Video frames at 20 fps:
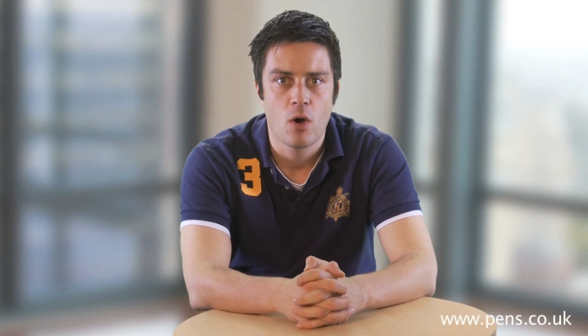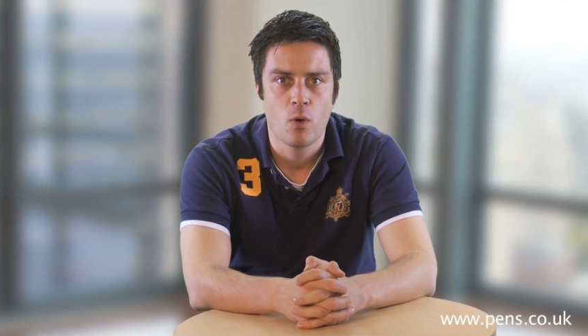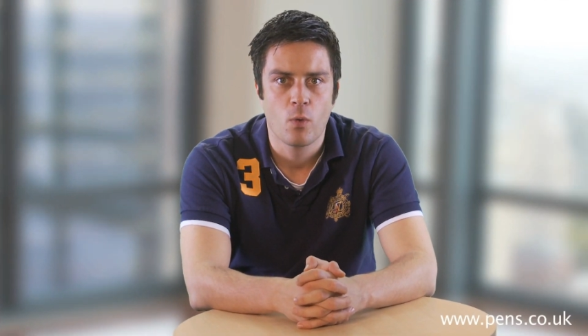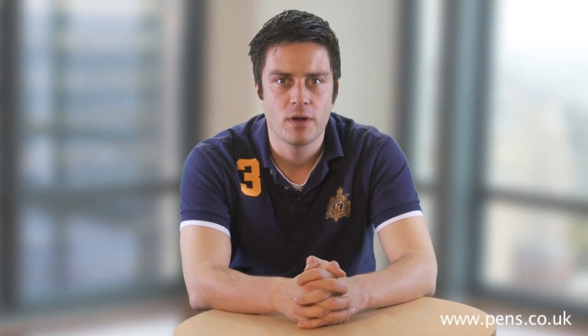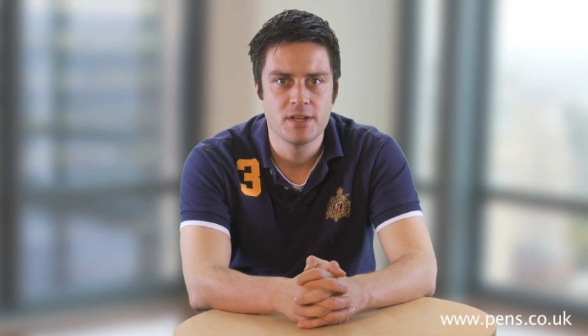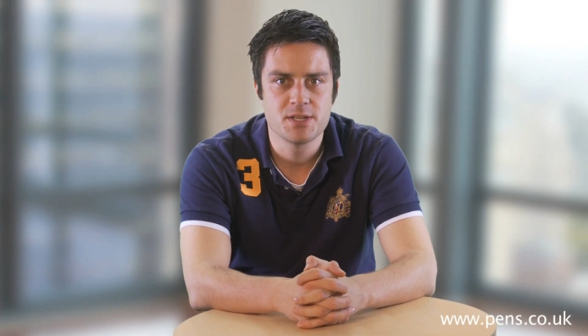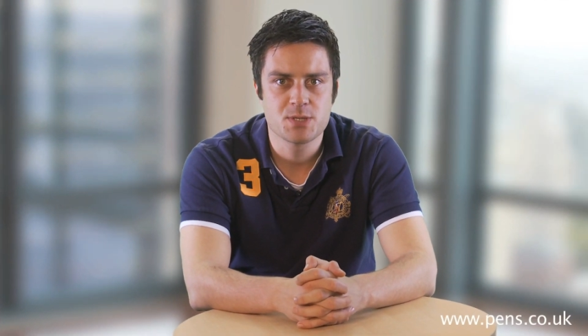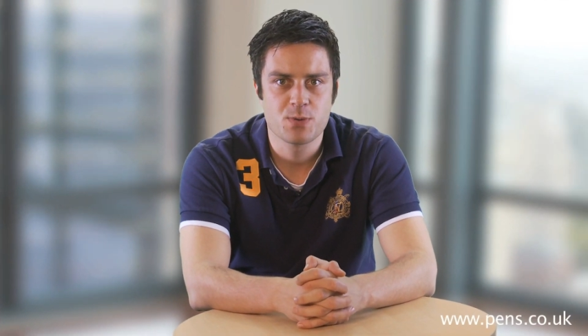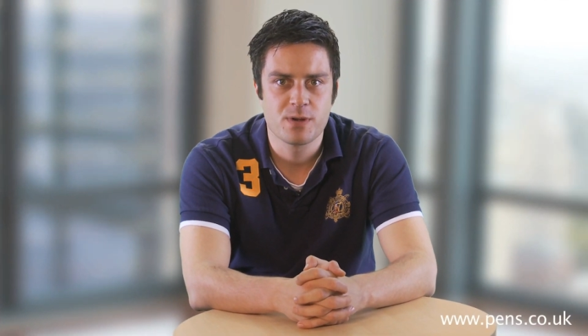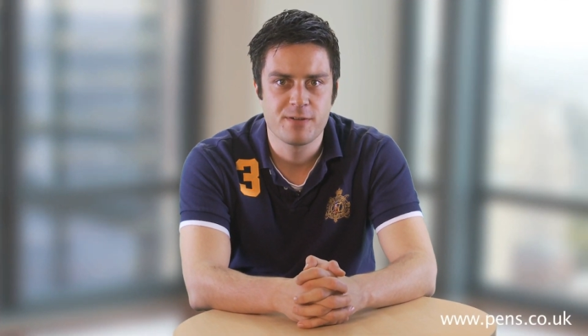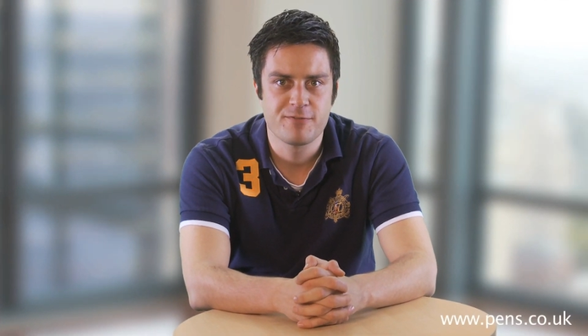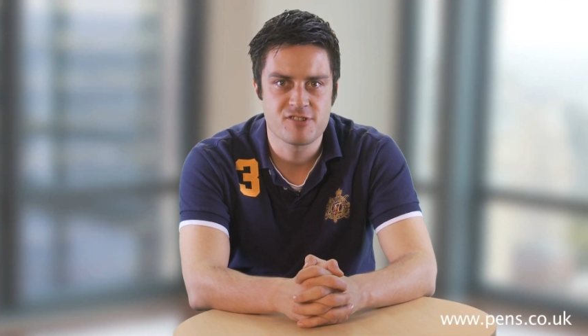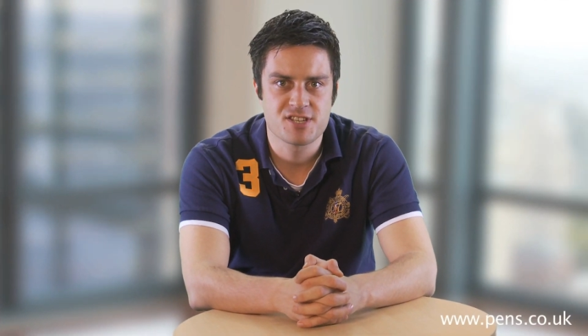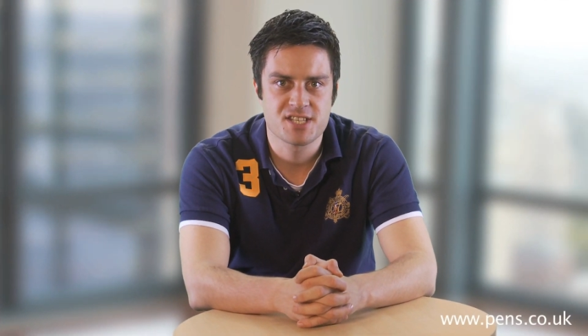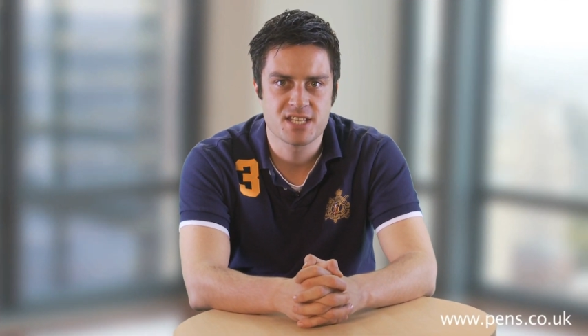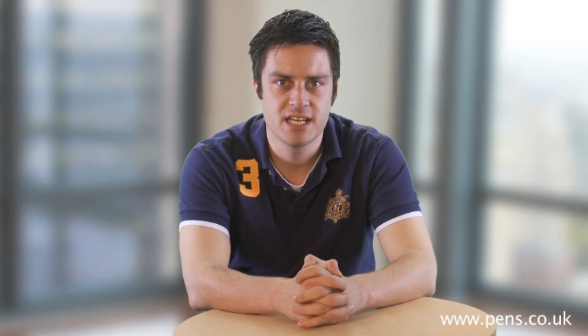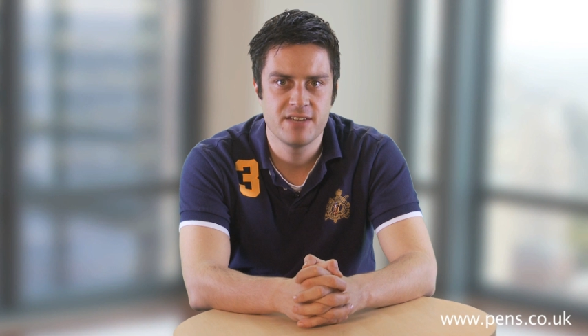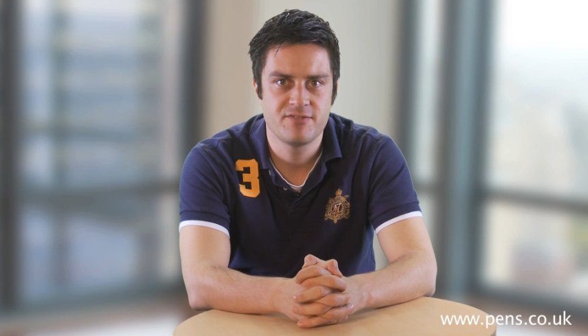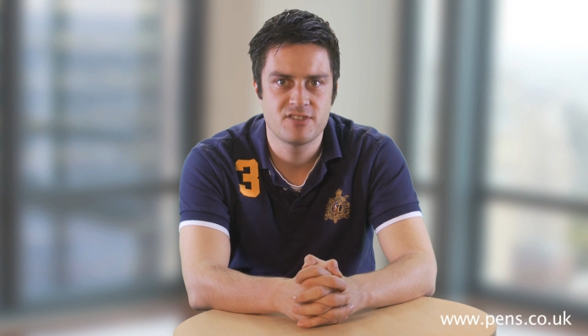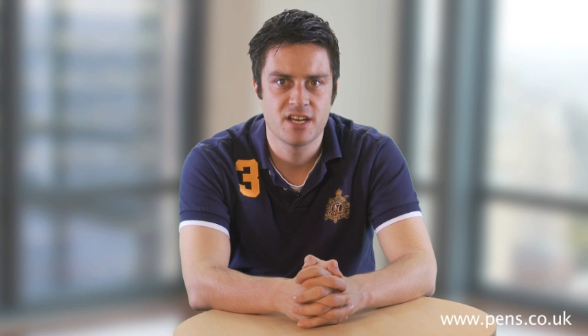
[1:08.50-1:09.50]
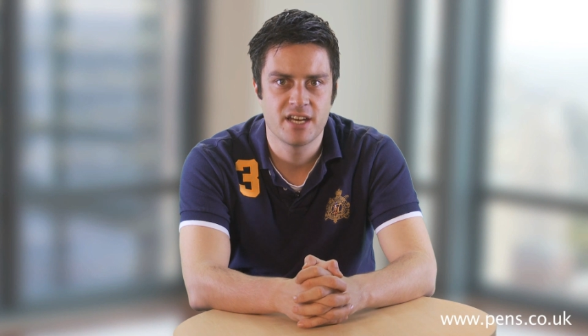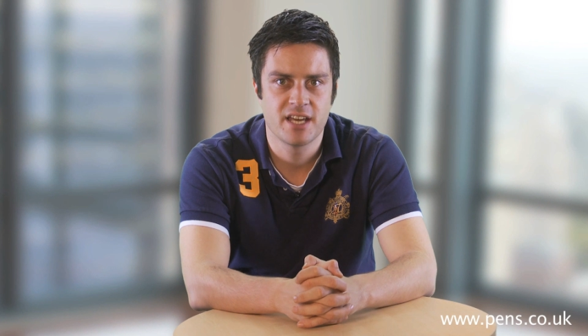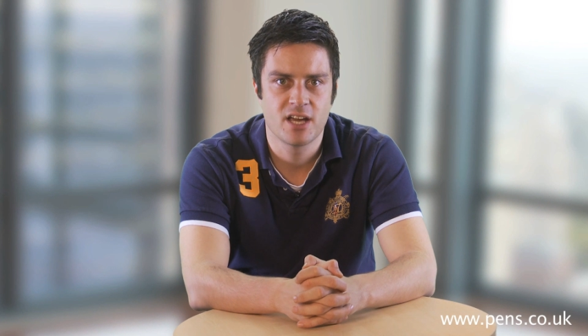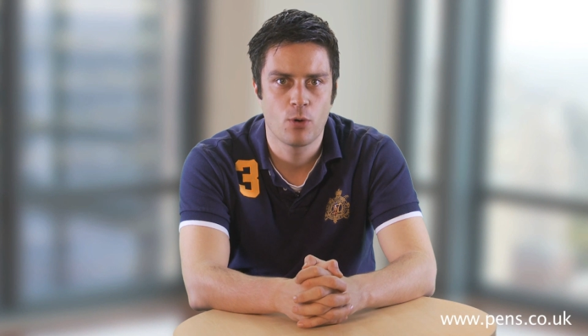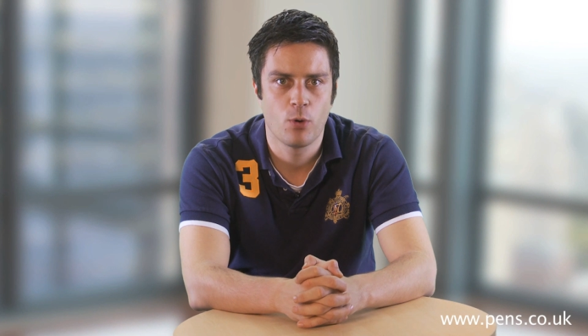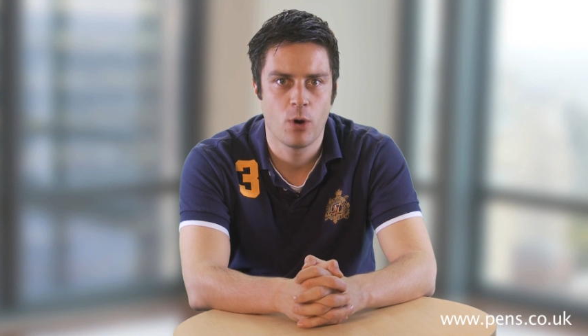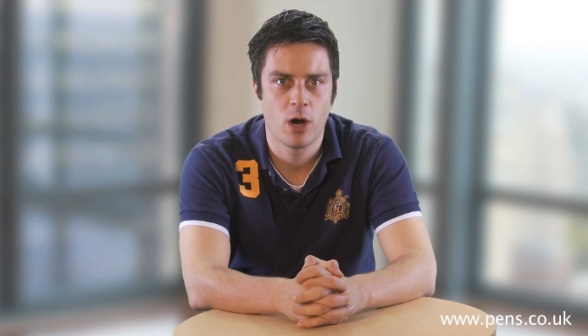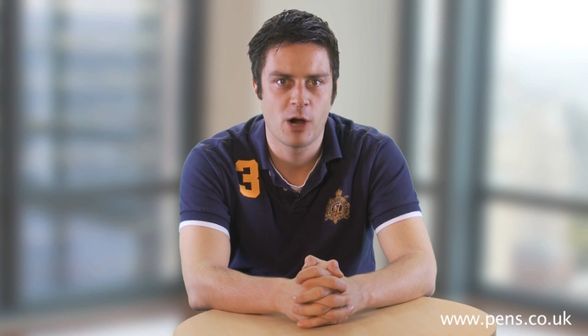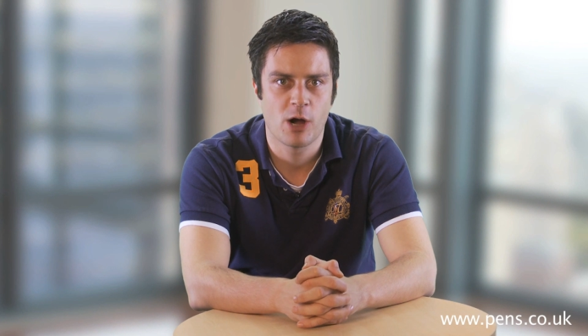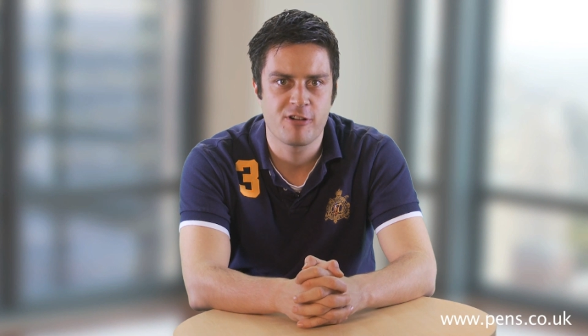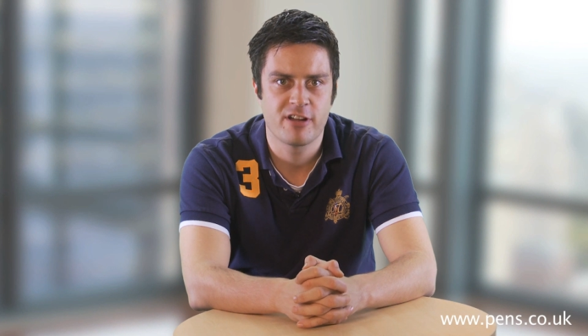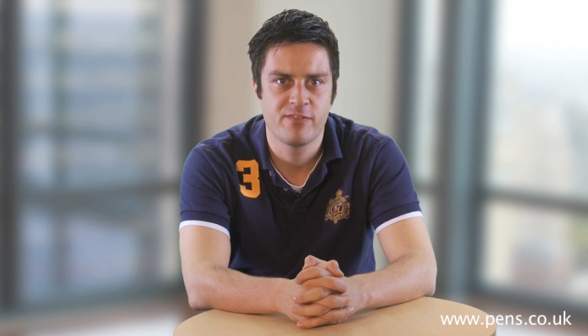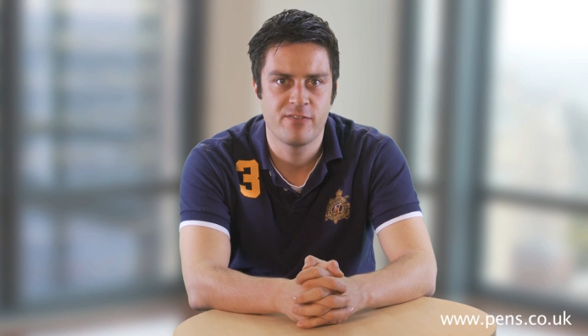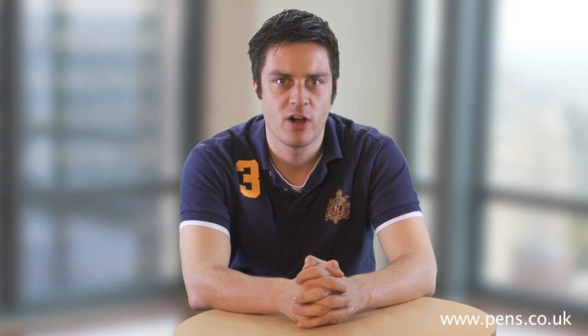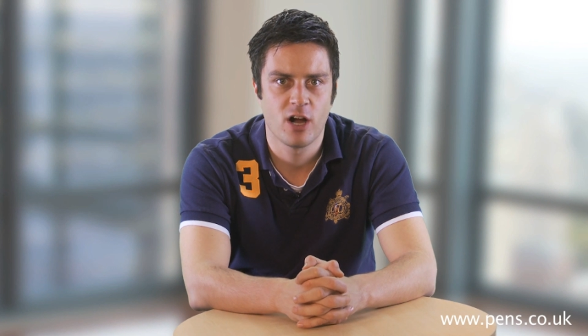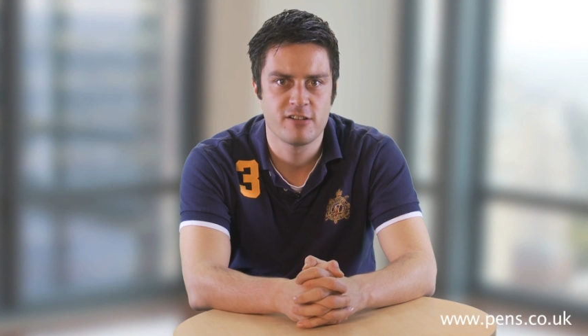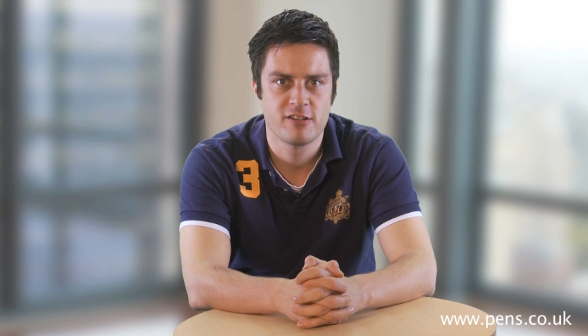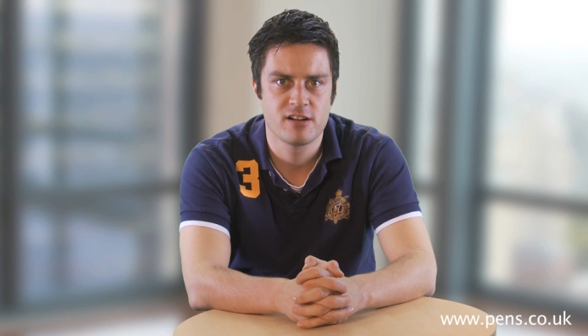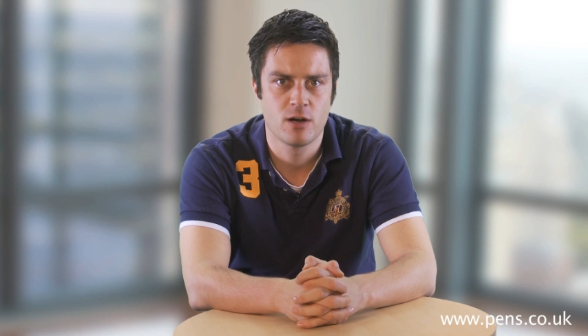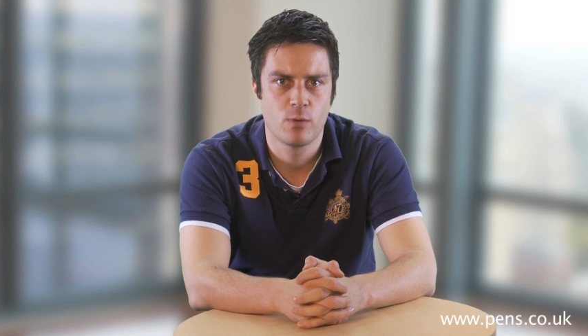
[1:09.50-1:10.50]
Once we've received an inquiry
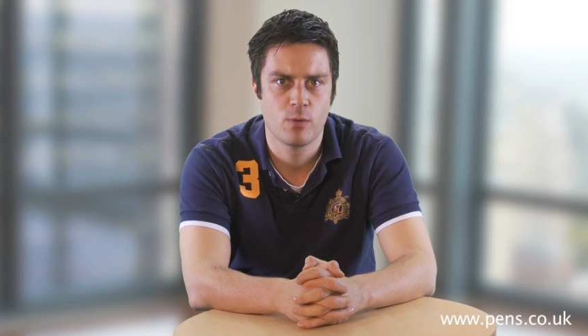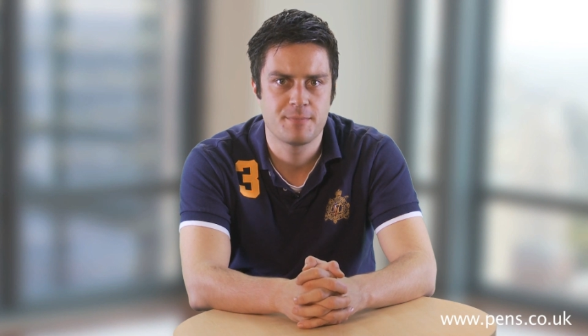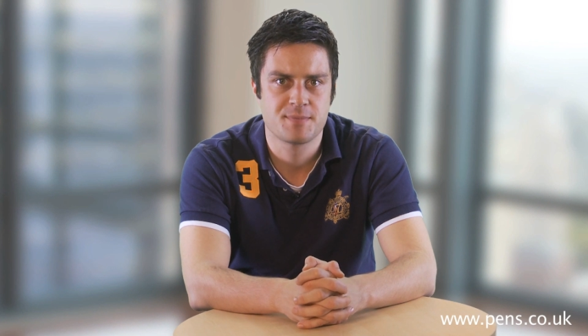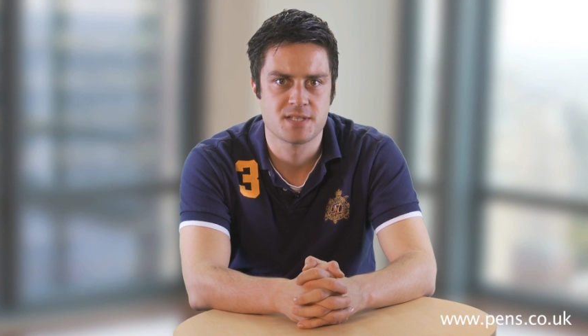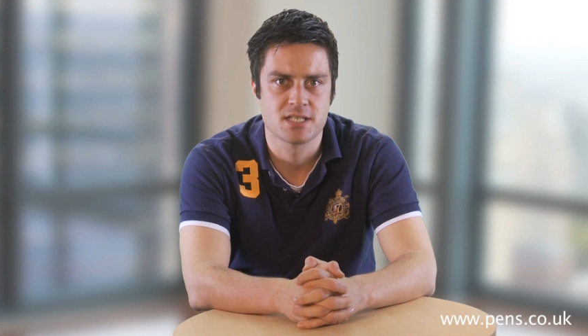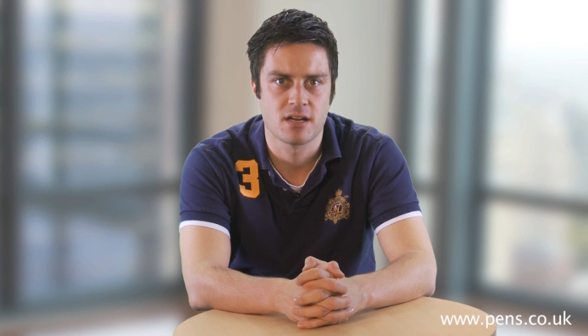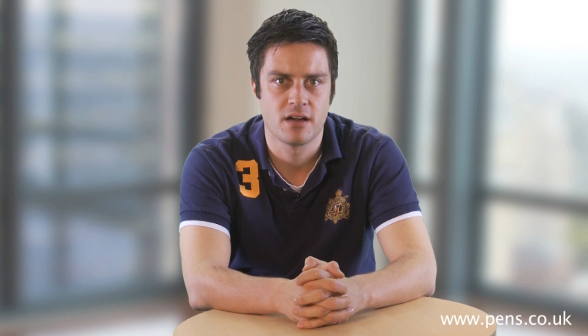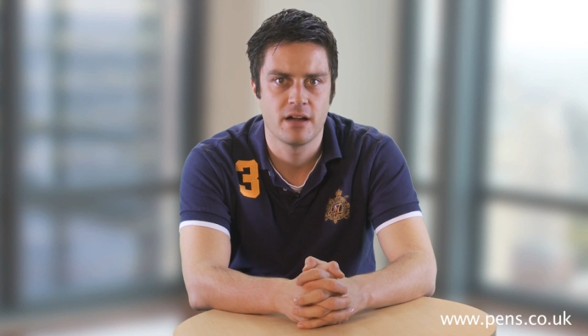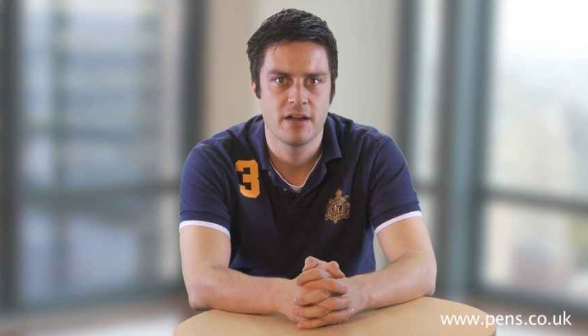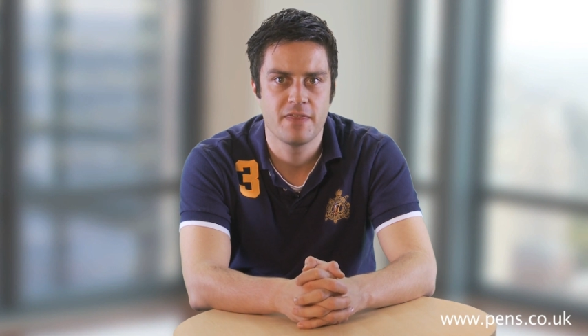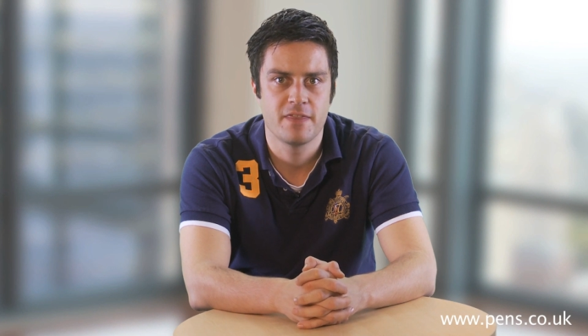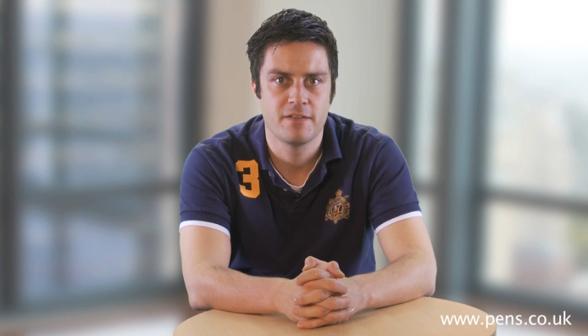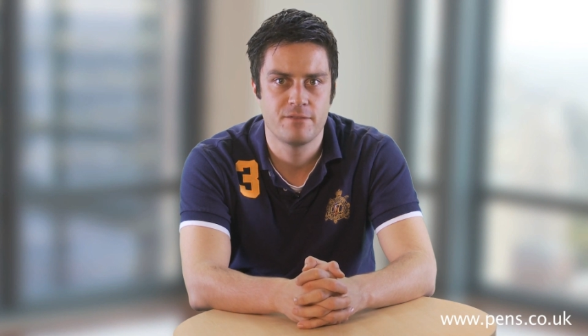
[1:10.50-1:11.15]
via our website,